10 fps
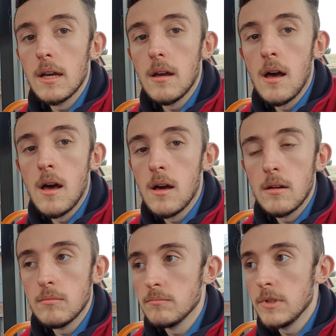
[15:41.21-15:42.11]
you
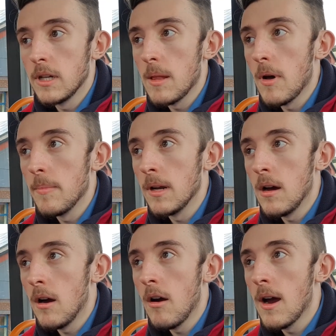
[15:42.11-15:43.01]
know, they might be
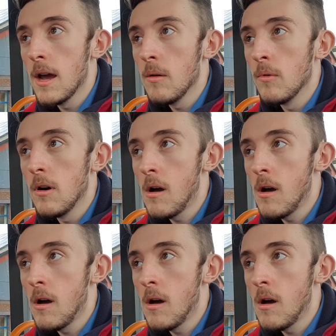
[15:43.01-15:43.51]
like, all right, well,